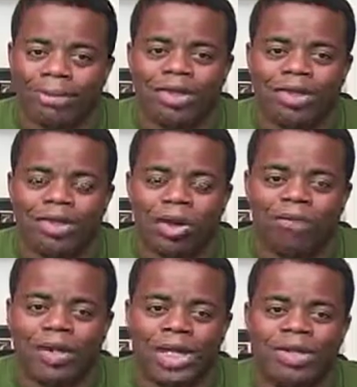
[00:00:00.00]
us at 12
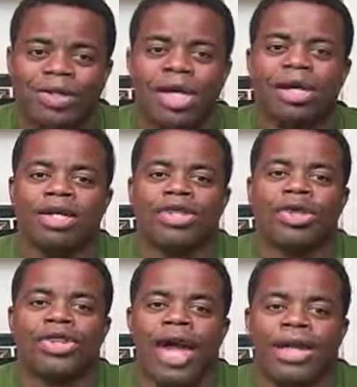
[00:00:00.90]
minutes. So
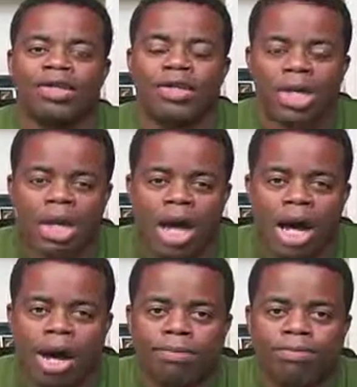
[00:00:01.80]
thanks. I